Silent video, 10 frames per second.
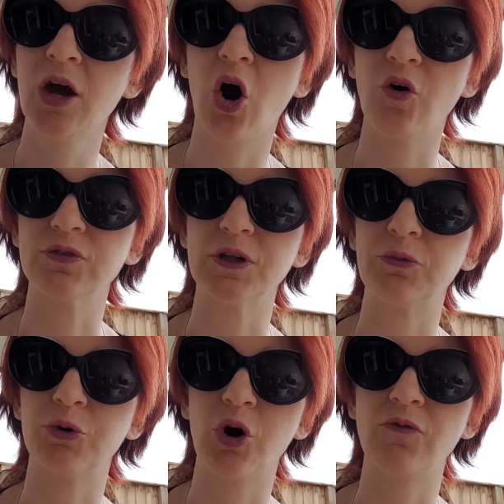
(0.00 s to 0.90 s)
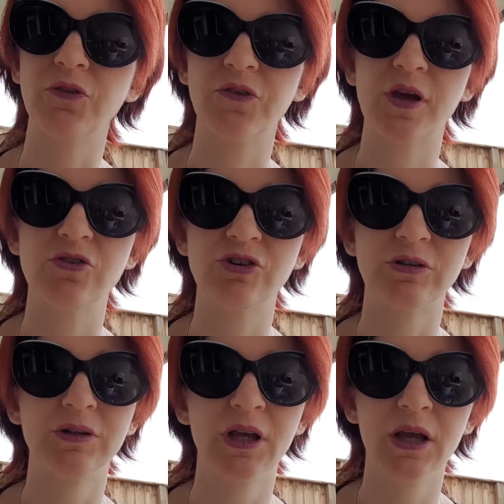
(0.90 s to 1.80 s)
hopefully through
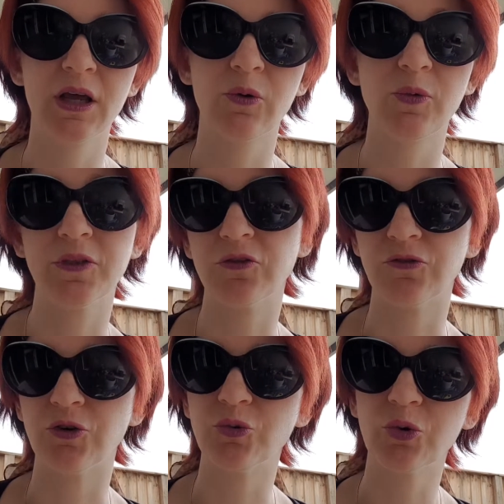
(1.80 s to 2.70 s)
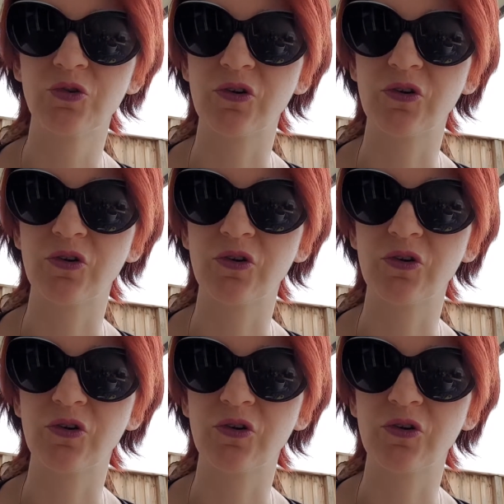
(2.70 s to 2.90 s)
conversation with individuals,